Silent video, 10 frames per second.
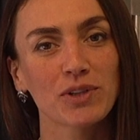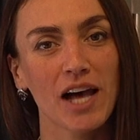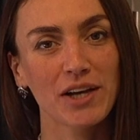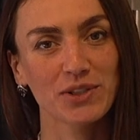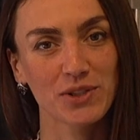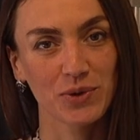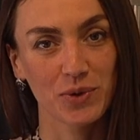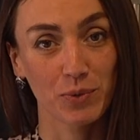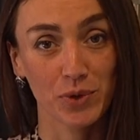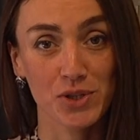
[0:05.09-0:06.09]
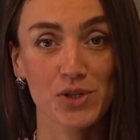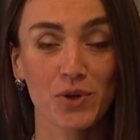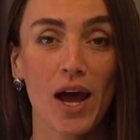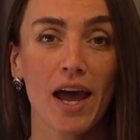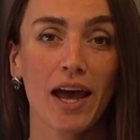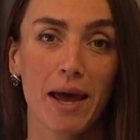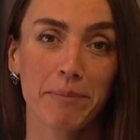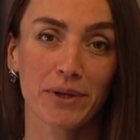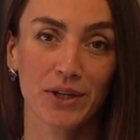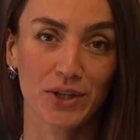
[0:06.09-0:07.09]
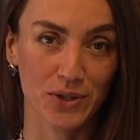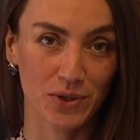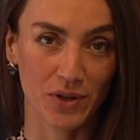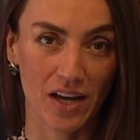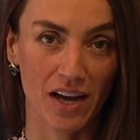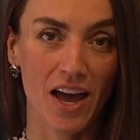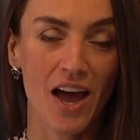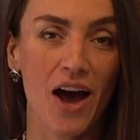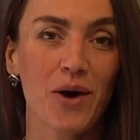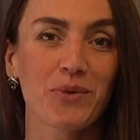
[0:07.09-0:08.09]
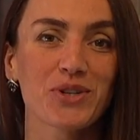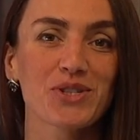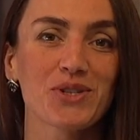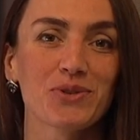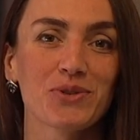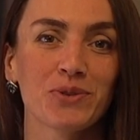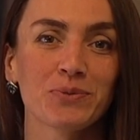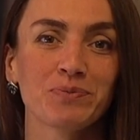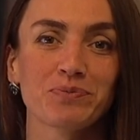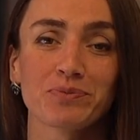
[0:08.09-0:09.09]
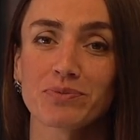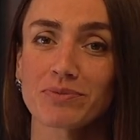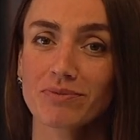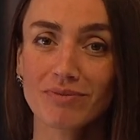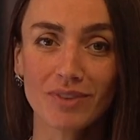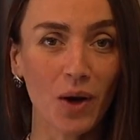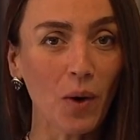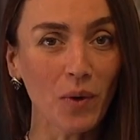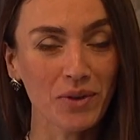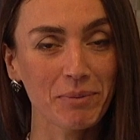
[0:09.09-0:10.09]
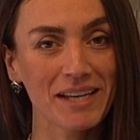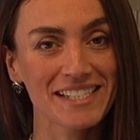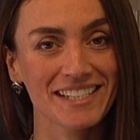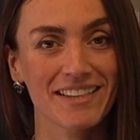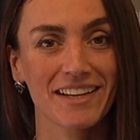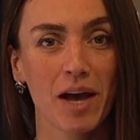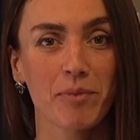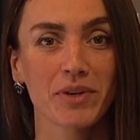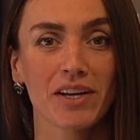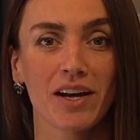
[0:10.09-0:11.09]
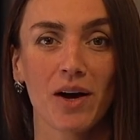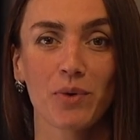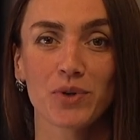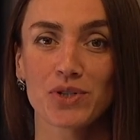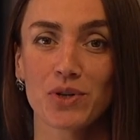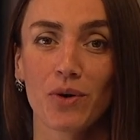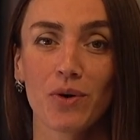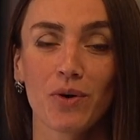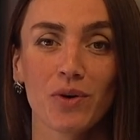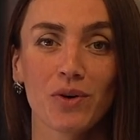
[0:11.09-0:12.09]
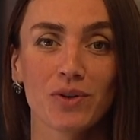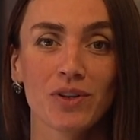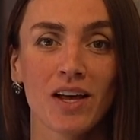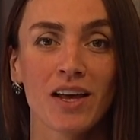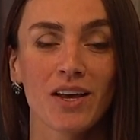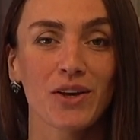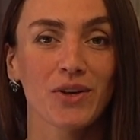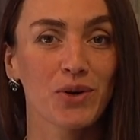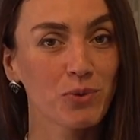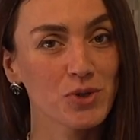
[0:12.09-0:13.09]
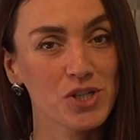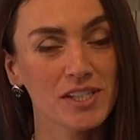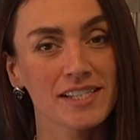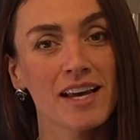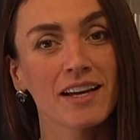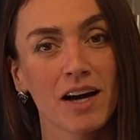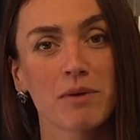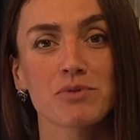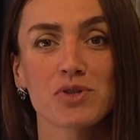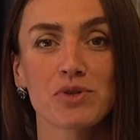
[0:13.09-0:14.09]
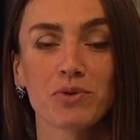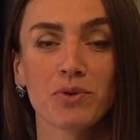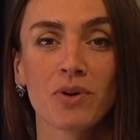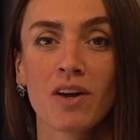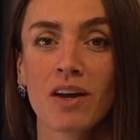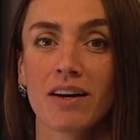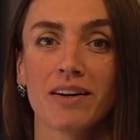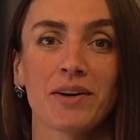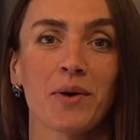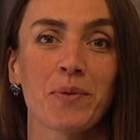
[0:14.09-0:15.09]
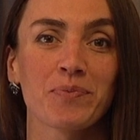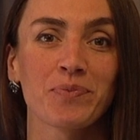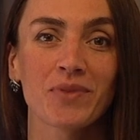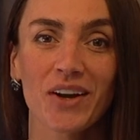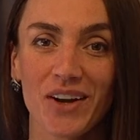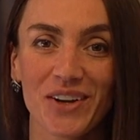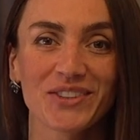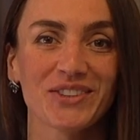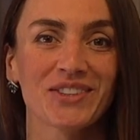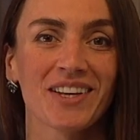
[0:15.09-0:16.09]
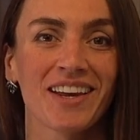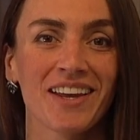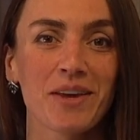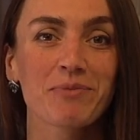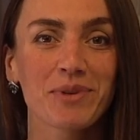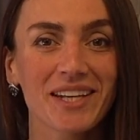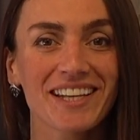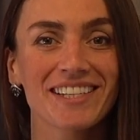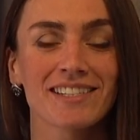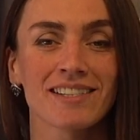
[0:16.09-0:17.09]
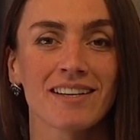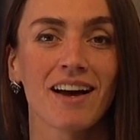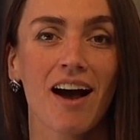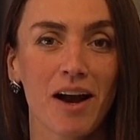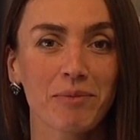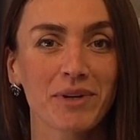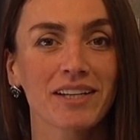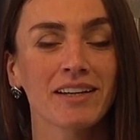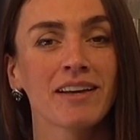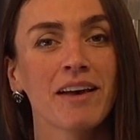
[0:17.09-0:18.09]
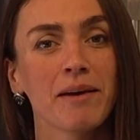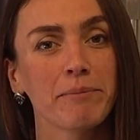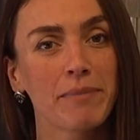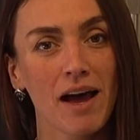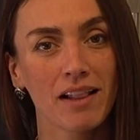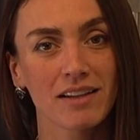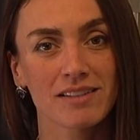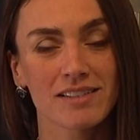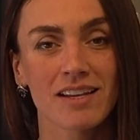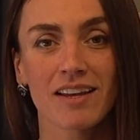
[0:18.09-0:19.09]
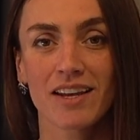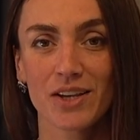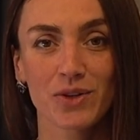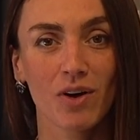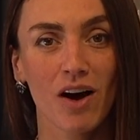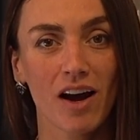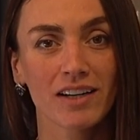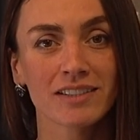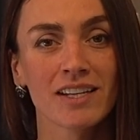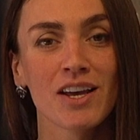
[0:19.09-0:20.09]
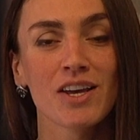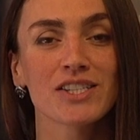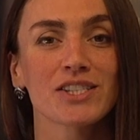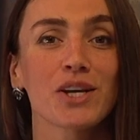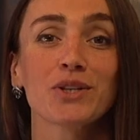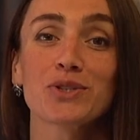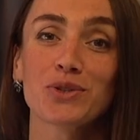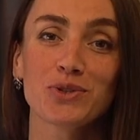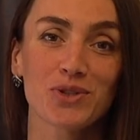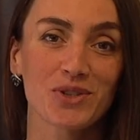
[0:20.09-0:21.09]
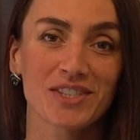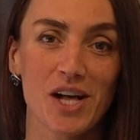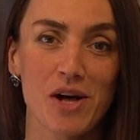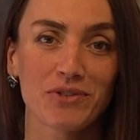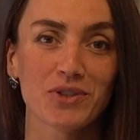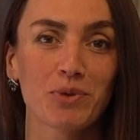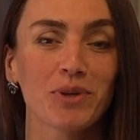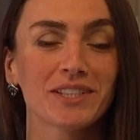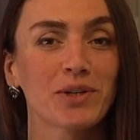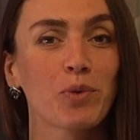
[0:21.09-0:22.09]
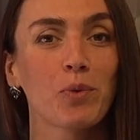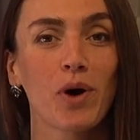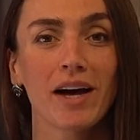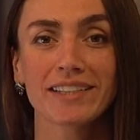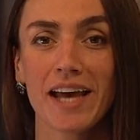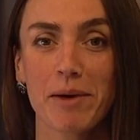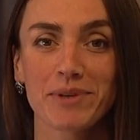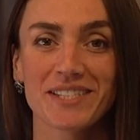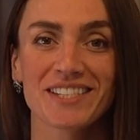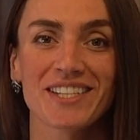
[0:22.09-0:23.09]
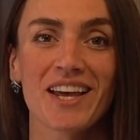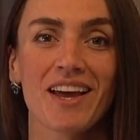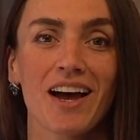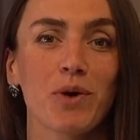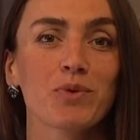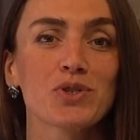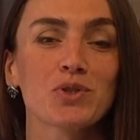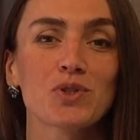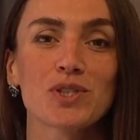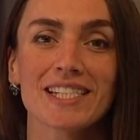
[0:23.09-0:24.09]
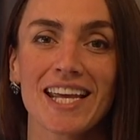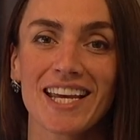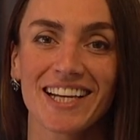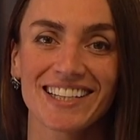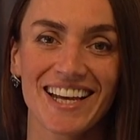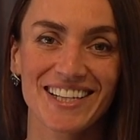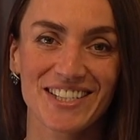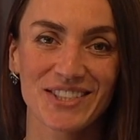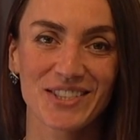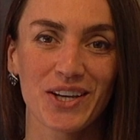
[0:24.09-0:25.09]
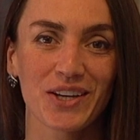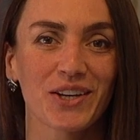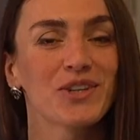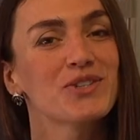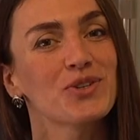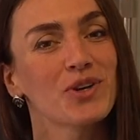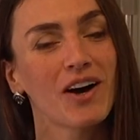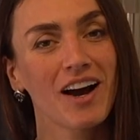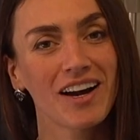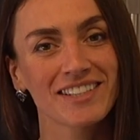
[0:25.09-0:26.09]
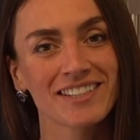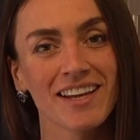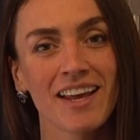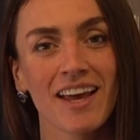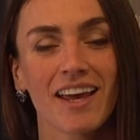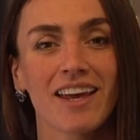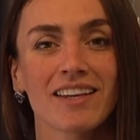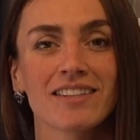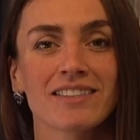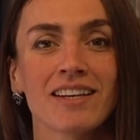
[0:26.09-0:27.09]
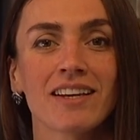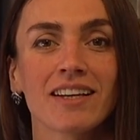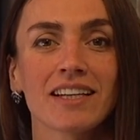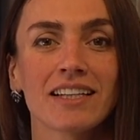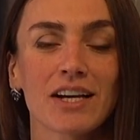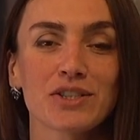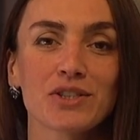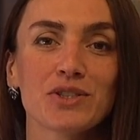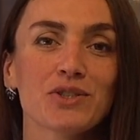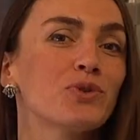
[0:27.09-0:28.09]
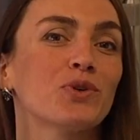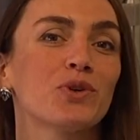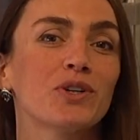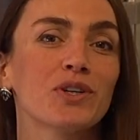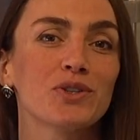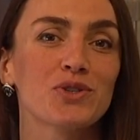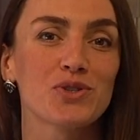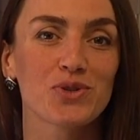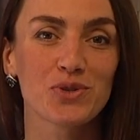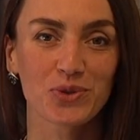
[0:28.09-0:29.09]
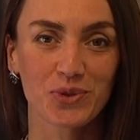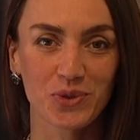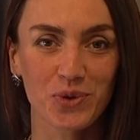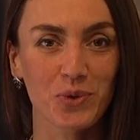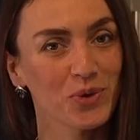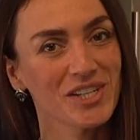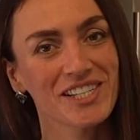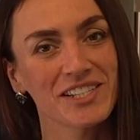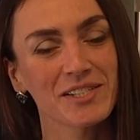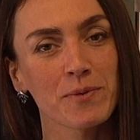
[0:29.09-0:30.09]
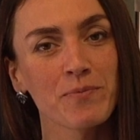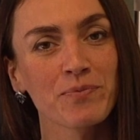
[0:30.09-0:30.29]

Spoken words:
like to wish you a happy new year. I wish you all the best in the coming year. I wish all your wishes come true. Health, peace, harmony, balance in your heart. Stay true to yourself no matter what happens. I wish you to stay connected to your heart and connected to your true wishes.